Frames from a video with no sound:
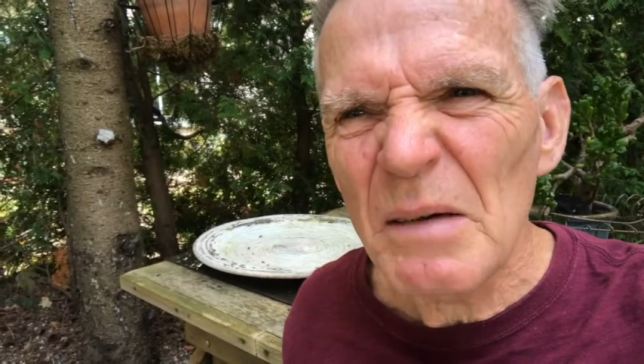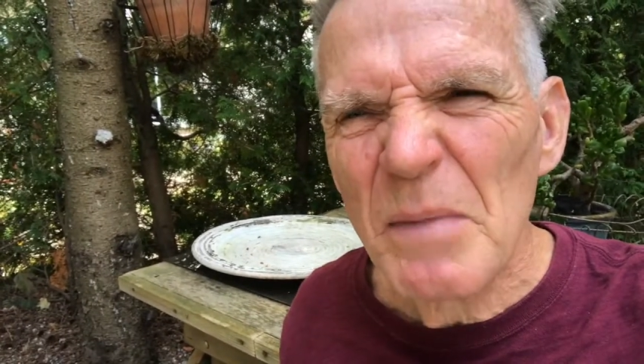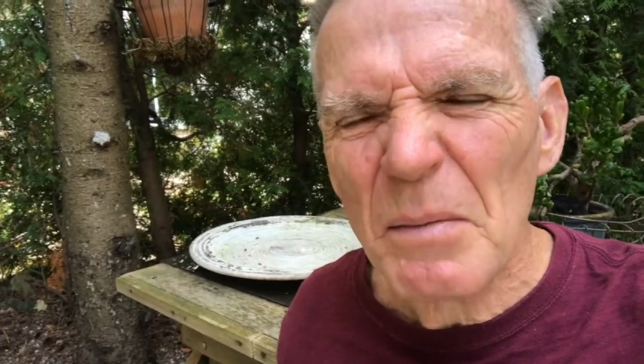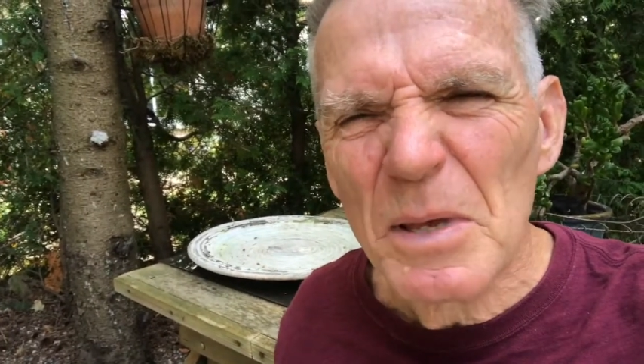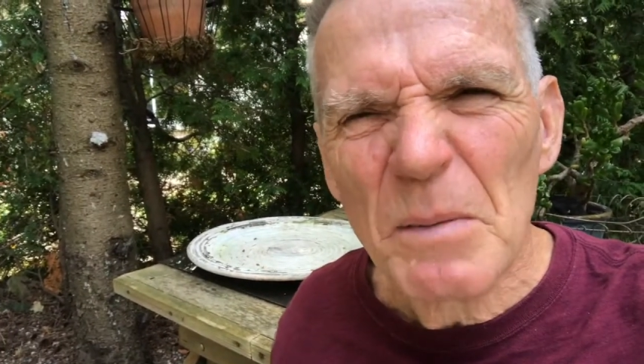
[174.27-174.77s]

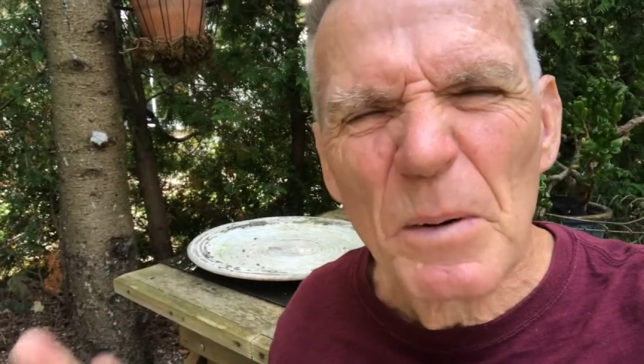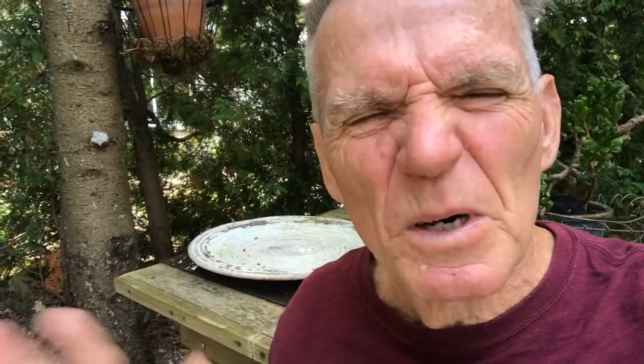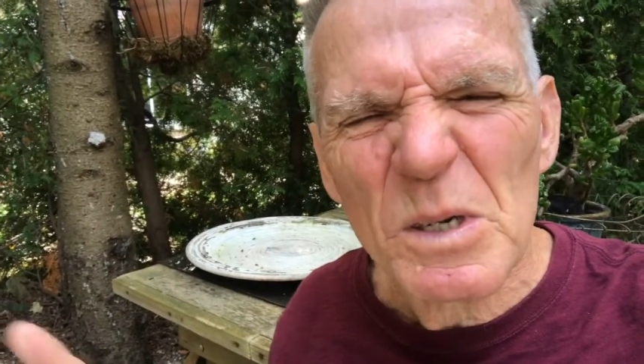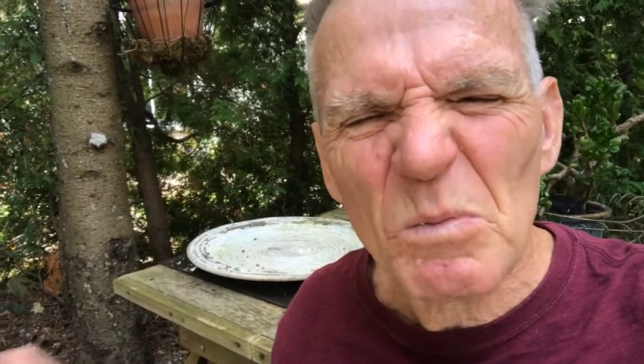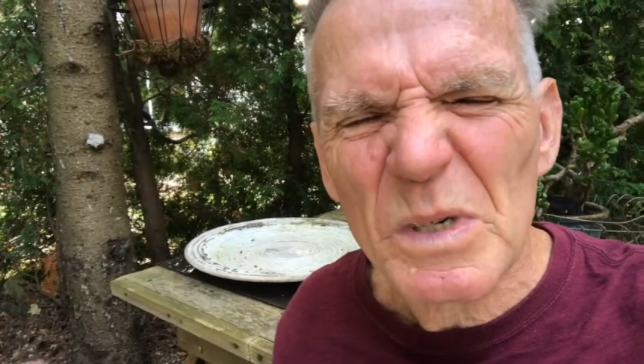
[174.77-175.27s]
Maybe the
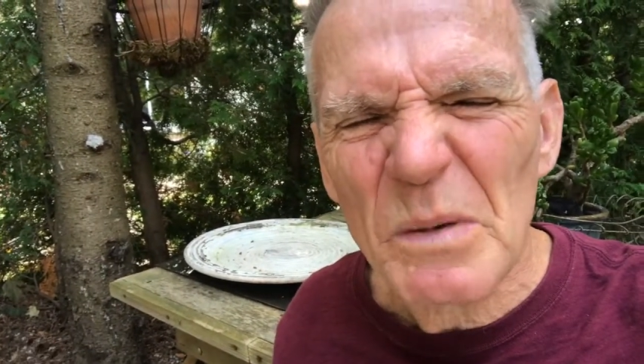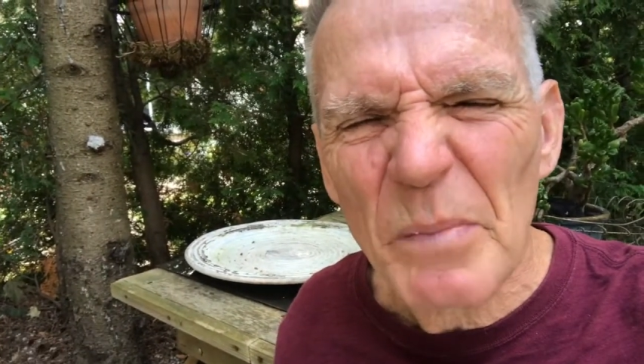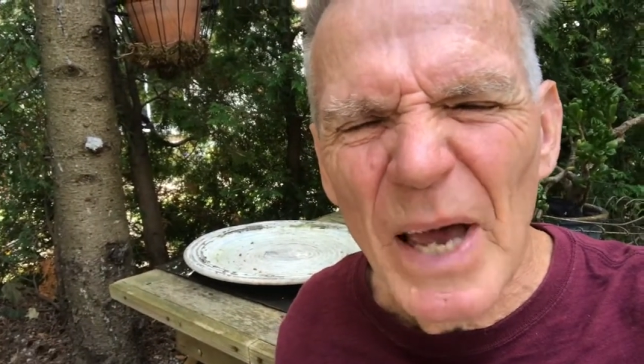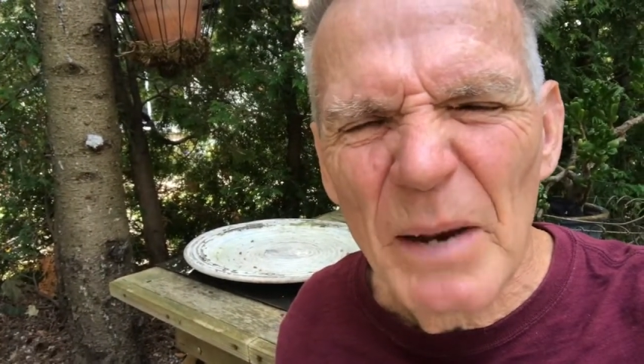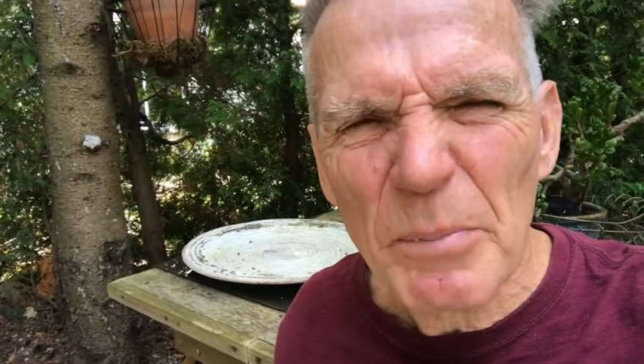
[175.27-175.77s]
person was a
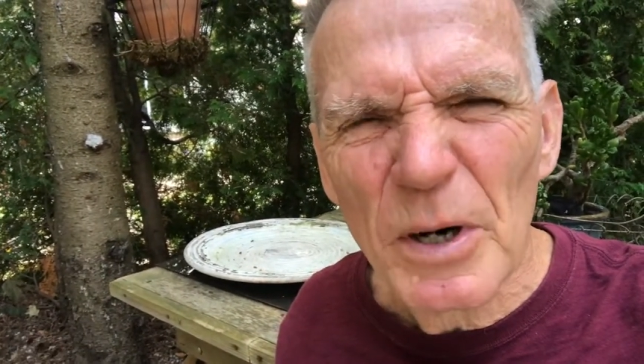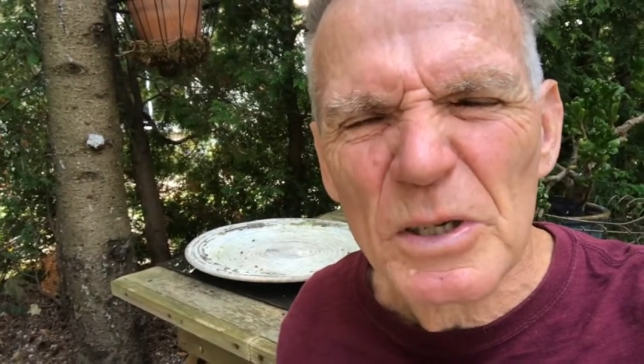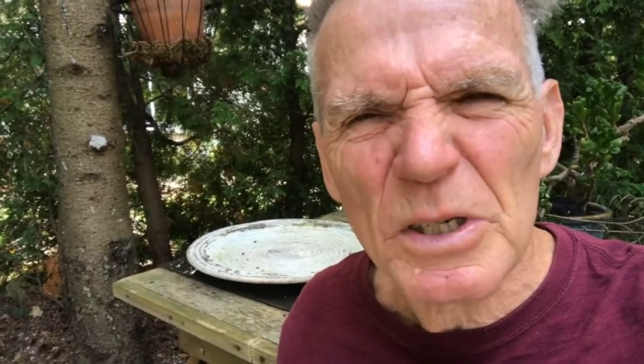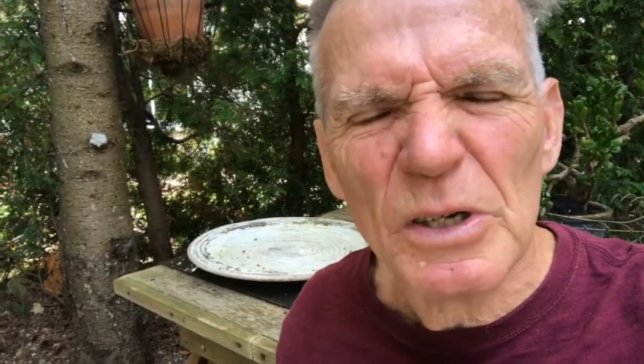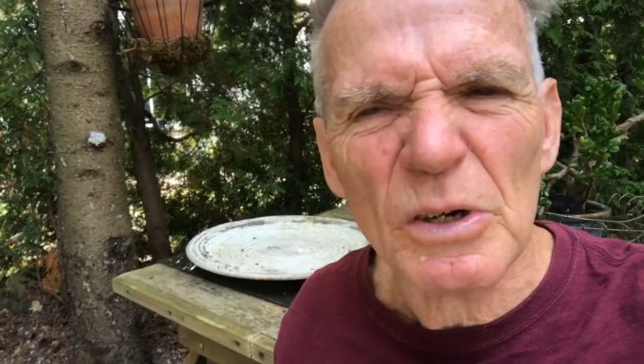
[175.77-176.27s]
bad
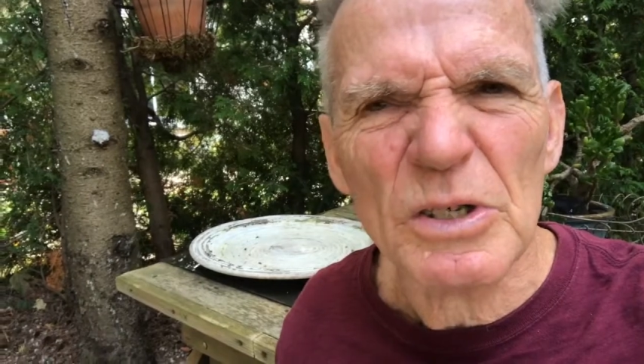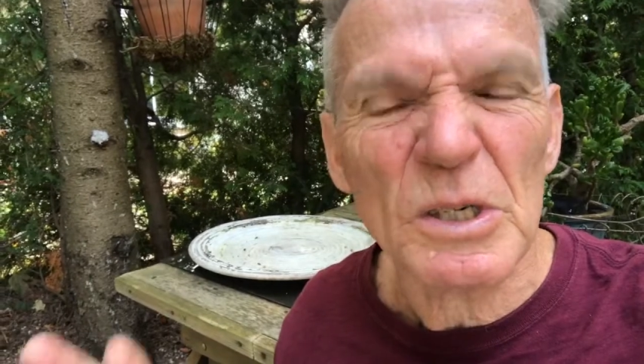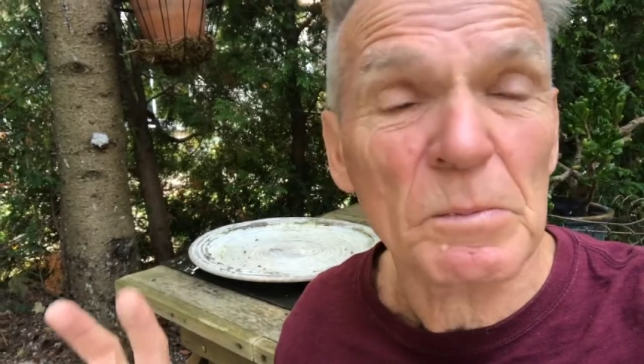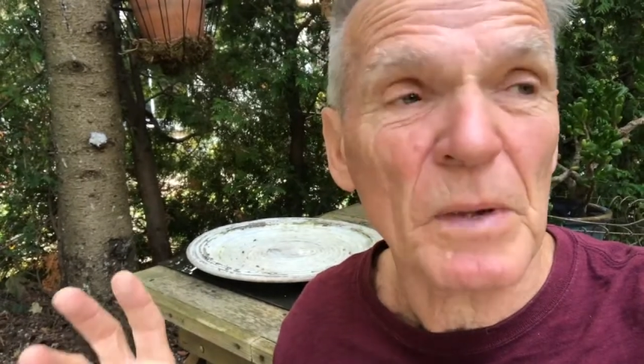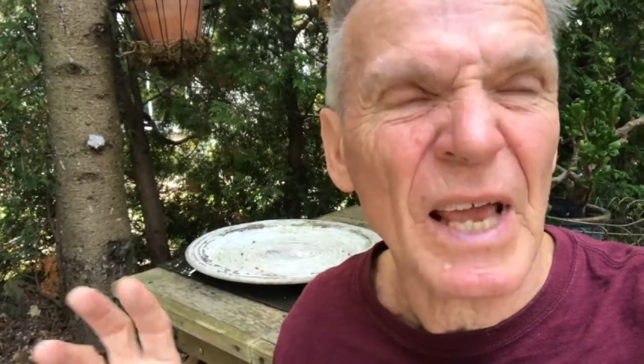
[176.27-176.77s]
person or
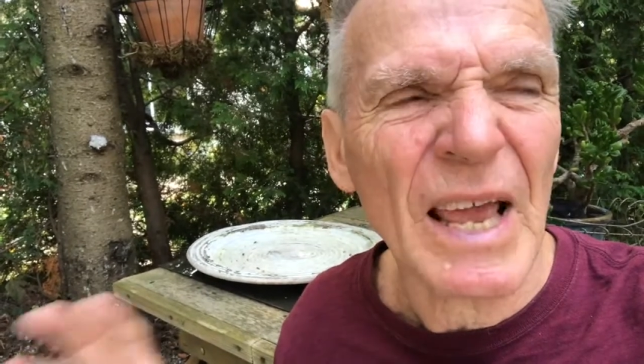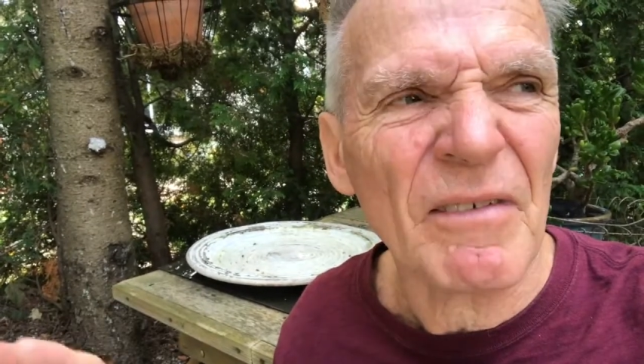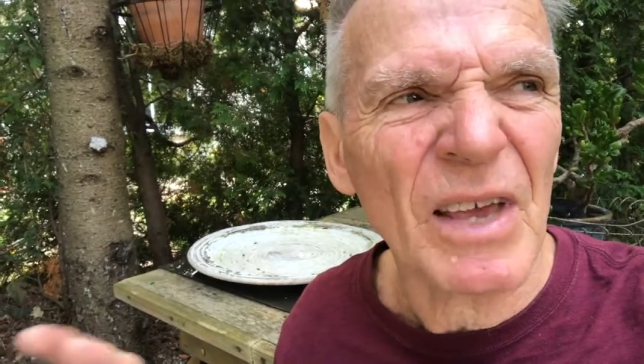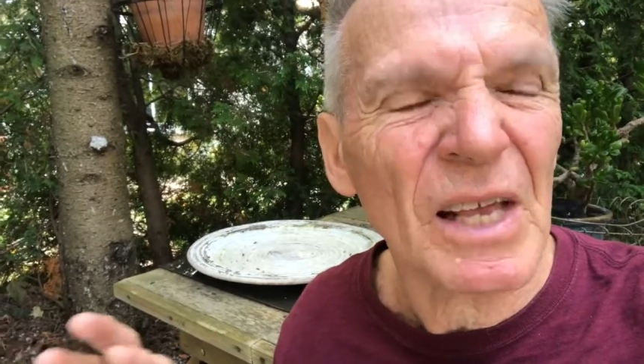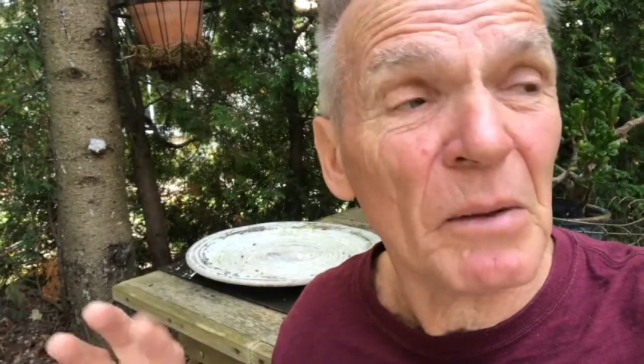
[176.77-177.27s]
just
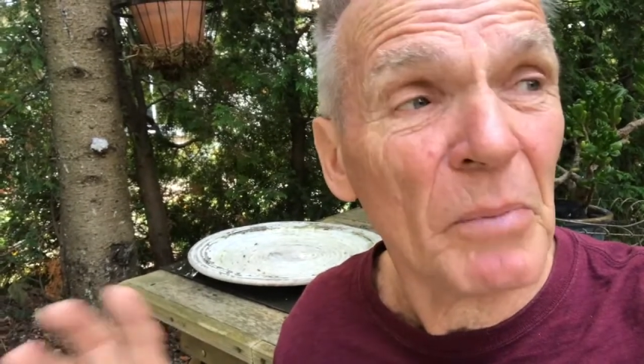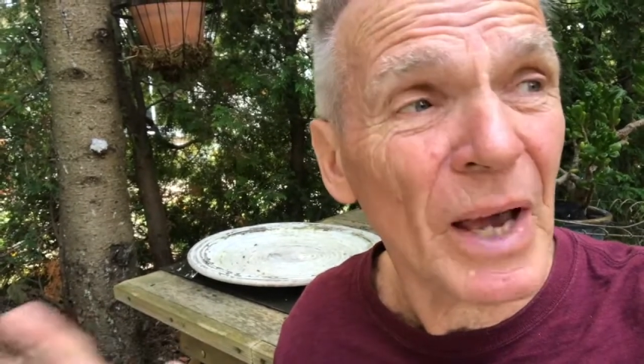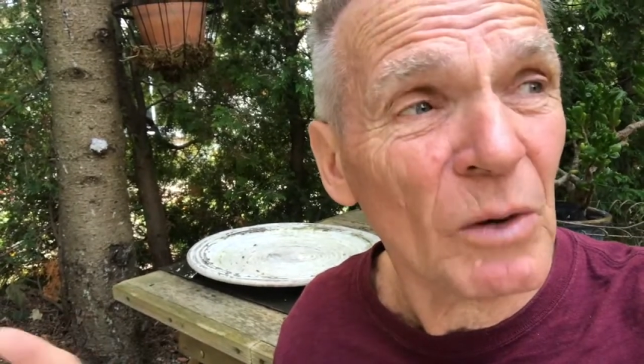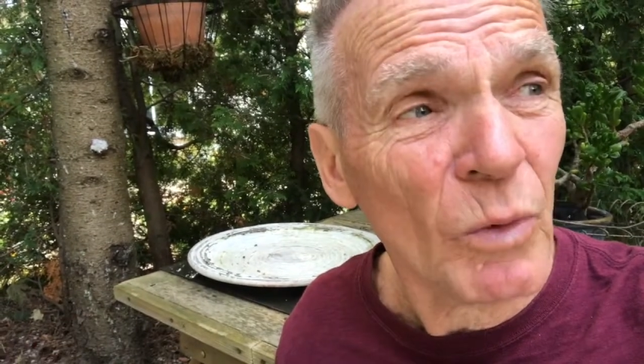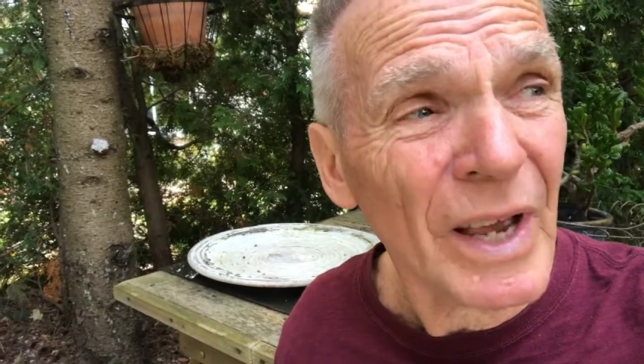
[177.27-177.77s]
behaving in a
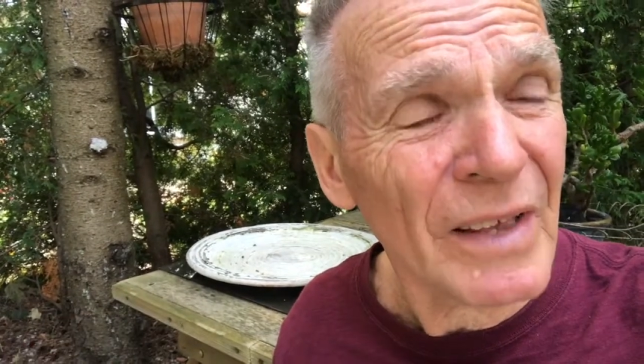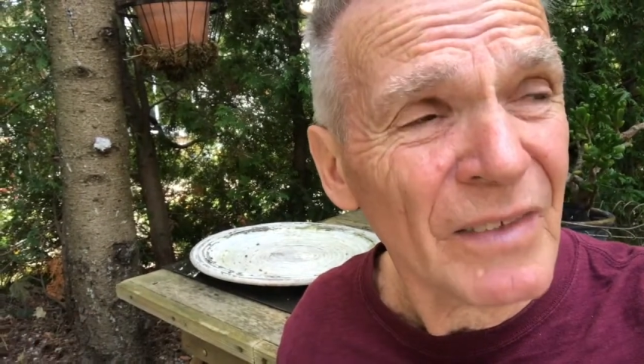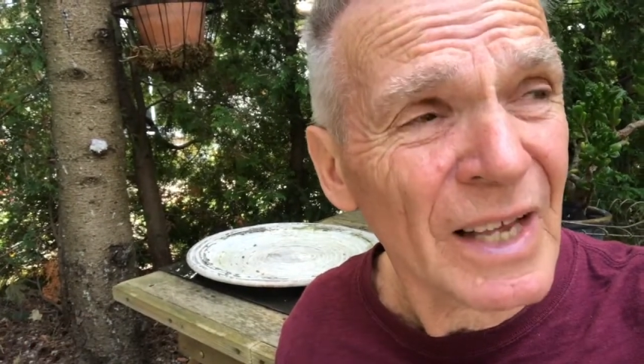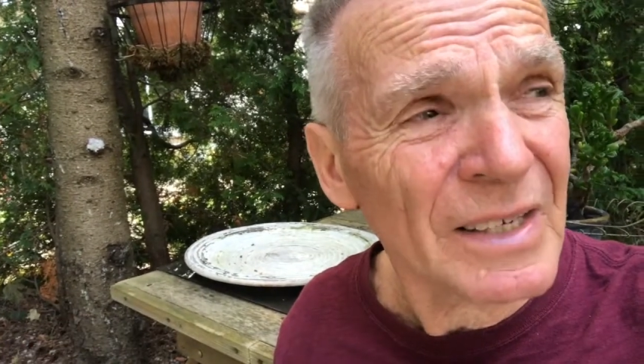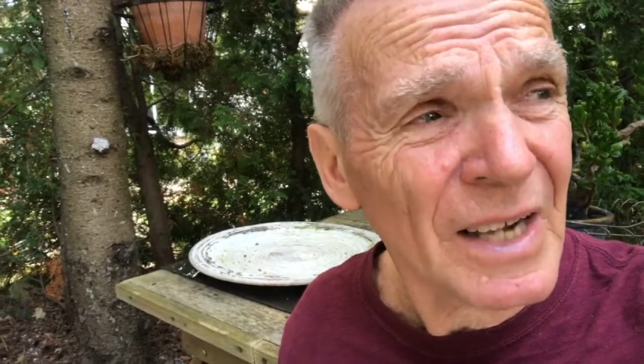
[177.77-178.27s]
bad way at
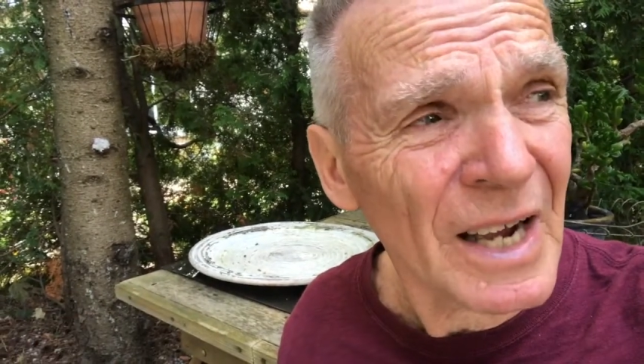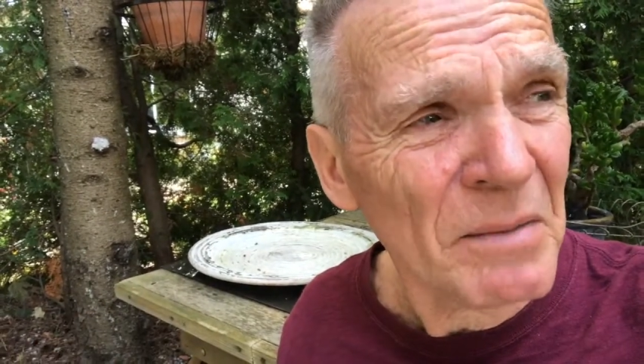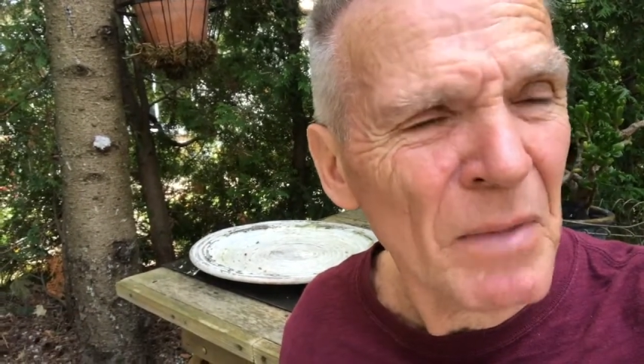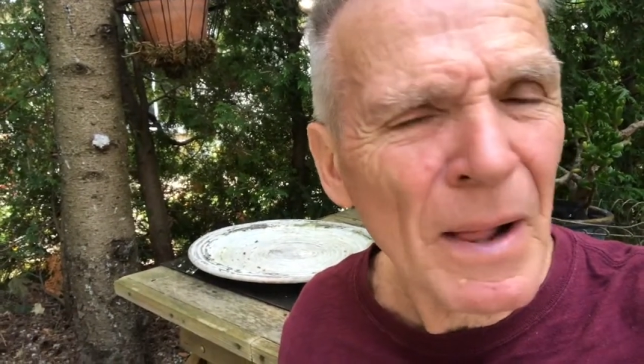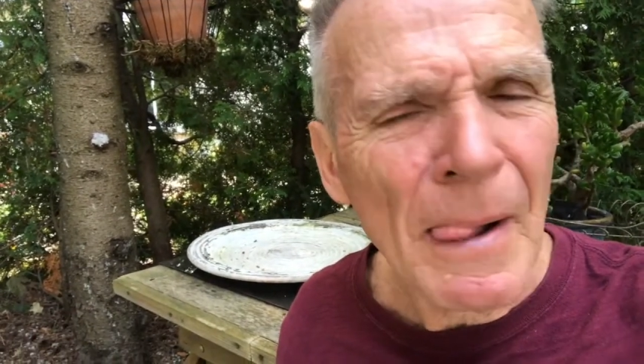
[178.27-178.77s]
that time.